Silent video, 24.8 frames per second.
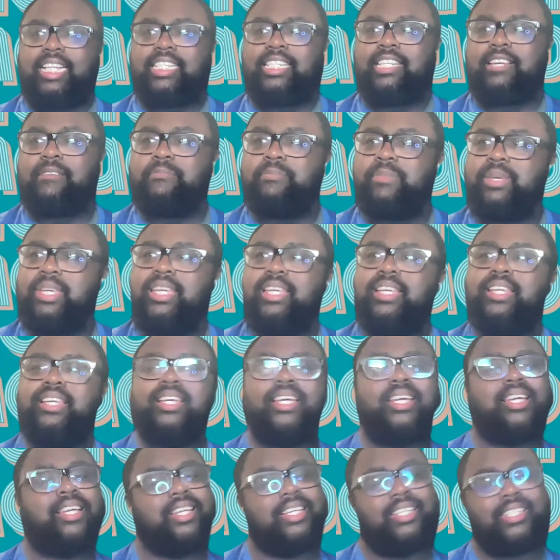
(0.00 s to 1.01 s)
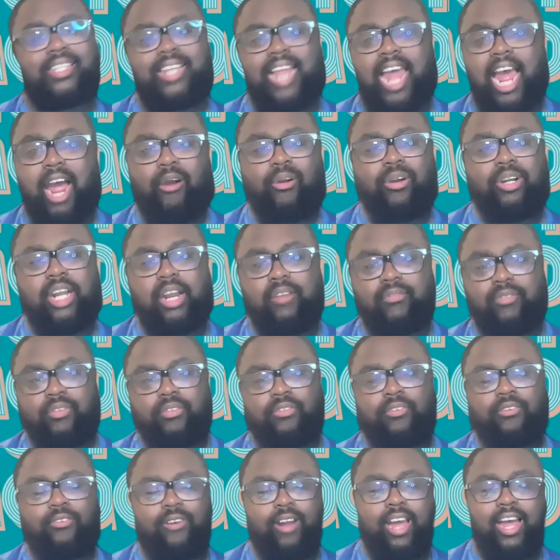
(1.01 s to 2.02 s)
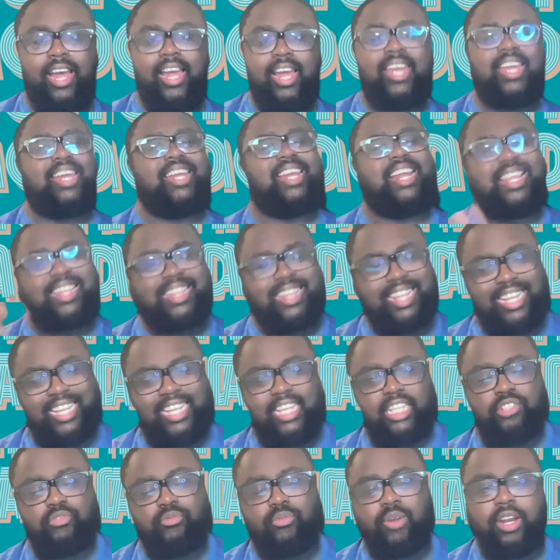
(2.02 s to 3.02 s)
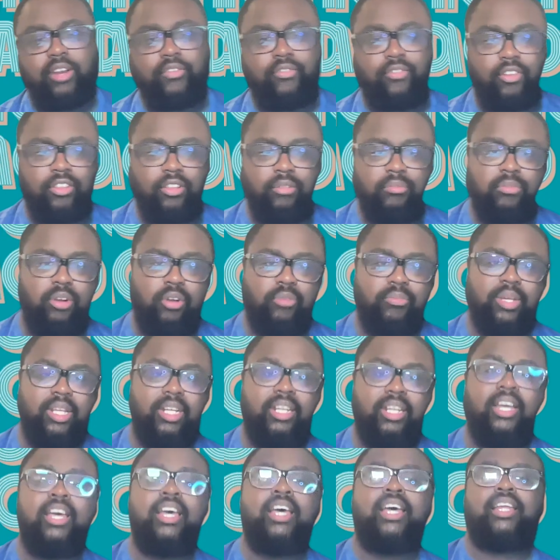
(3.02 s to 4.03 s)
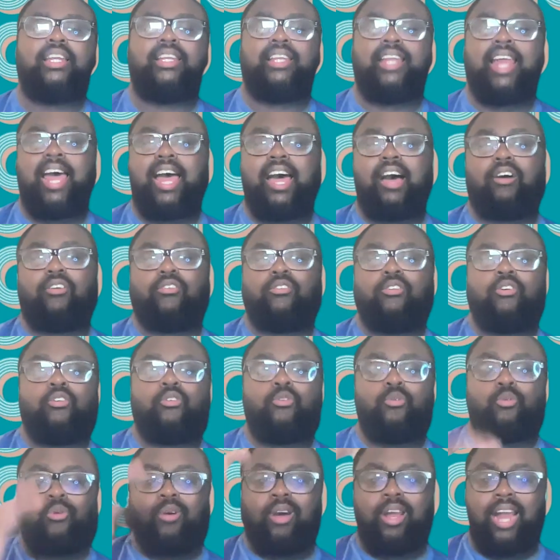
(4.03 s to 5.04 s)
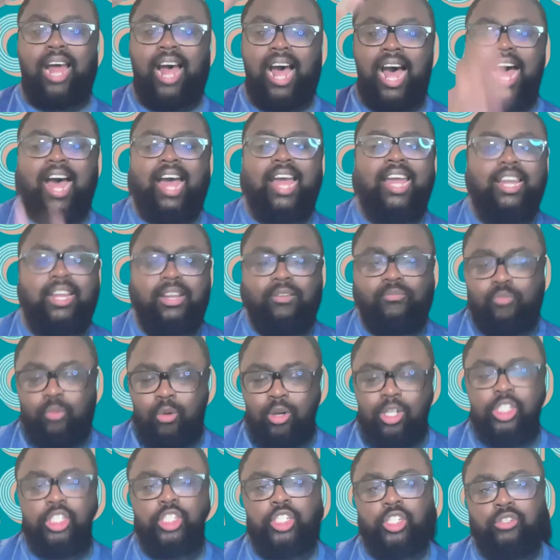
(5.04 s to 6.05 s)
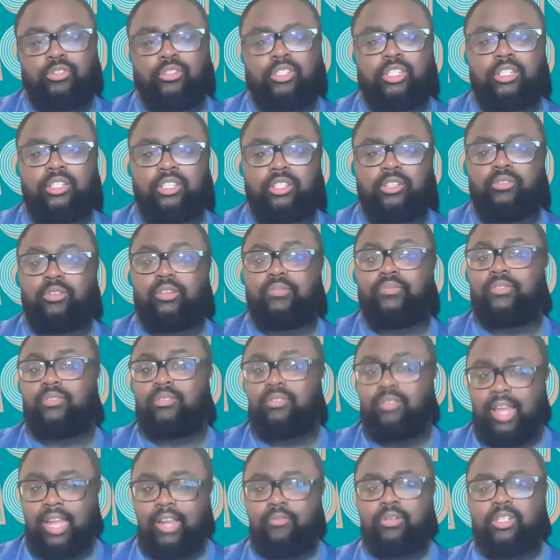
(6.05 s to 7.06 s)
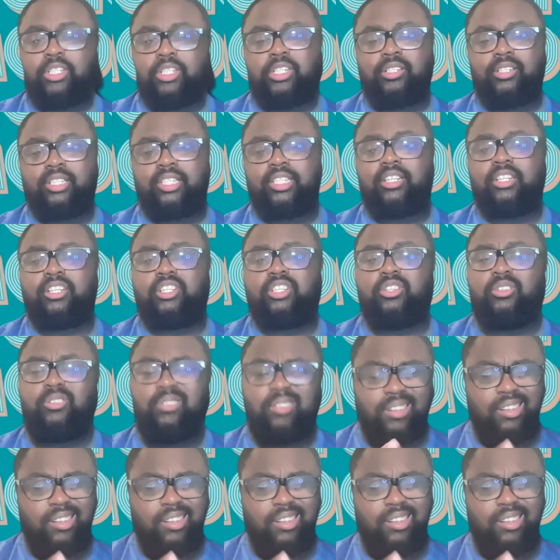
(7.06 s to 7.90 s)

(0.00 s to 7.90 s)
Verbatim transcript: to me, it's now or never for Rod, and I think he's ready for the moment. Now, what I want you to do, if you like what you're listening to,